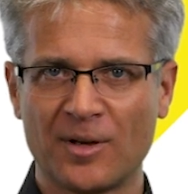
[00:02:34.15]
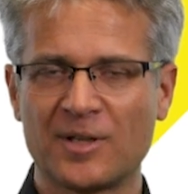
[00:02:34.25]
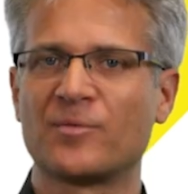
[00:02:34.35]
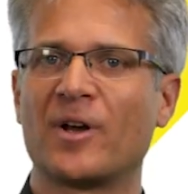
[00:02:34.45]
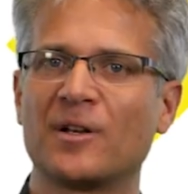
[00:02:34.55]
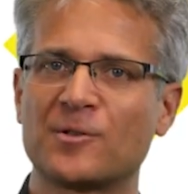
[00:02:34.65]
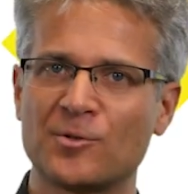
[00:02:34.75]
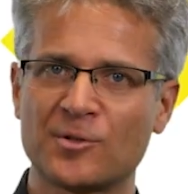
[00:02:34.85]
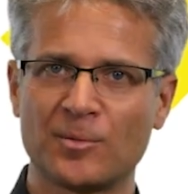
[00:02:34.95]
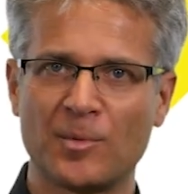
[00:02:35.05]
as well as
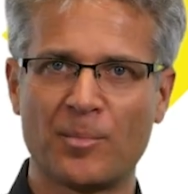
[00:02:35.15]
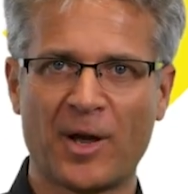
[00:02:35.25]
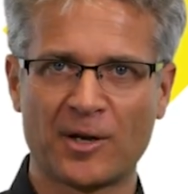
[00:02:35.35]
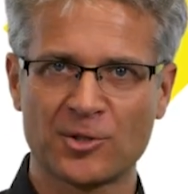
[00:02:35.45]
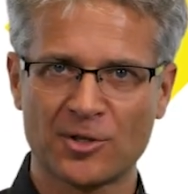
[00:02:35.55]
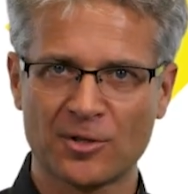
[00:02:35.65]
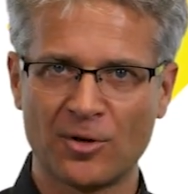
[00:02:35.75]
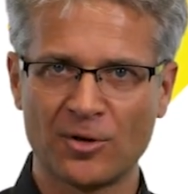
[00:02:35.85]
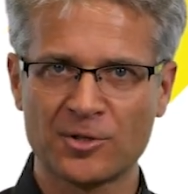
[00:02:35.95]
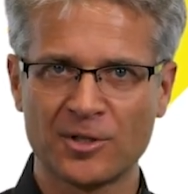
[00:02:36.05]
system in package
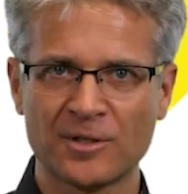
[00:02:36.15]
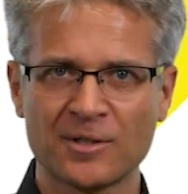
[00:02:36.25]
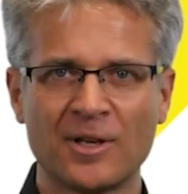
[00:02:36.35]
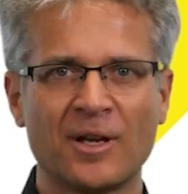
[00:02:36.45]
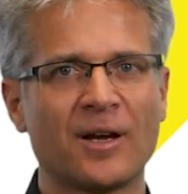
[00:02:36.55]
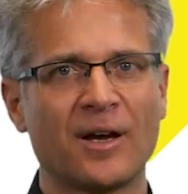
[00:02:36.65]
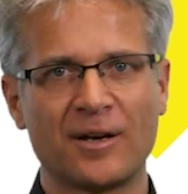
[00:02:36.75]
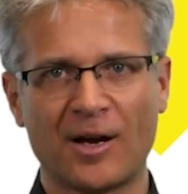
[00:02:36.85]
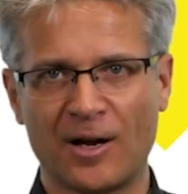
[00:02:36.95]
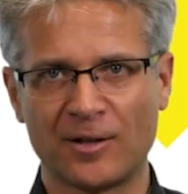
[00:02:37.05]
technologies
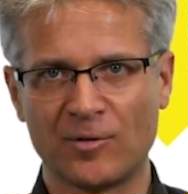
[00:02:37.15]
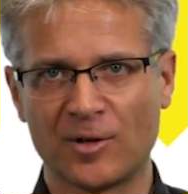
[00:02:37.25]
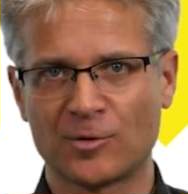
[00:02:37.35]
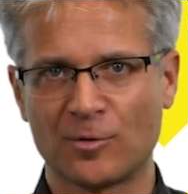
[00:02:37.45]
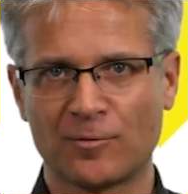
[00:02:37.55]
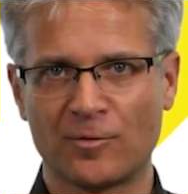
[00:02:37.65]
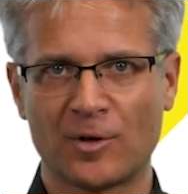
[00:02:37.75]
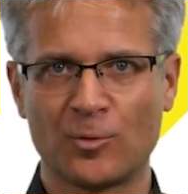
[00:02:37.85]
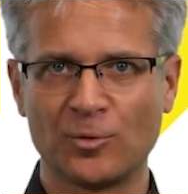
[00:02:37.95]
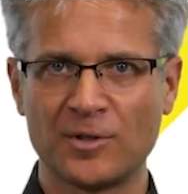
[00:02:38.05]
and hardware-software
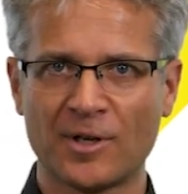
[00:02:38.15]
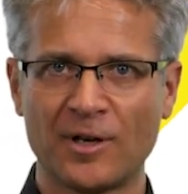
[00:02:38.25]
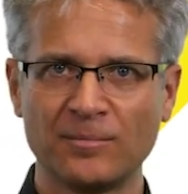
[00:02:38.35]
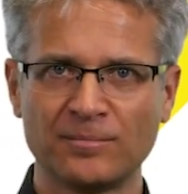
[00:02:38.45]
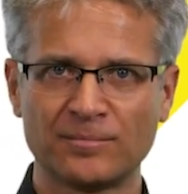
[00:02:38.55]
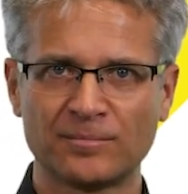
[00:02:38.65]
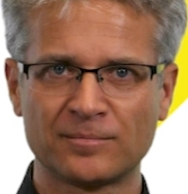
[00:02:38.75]
co-design.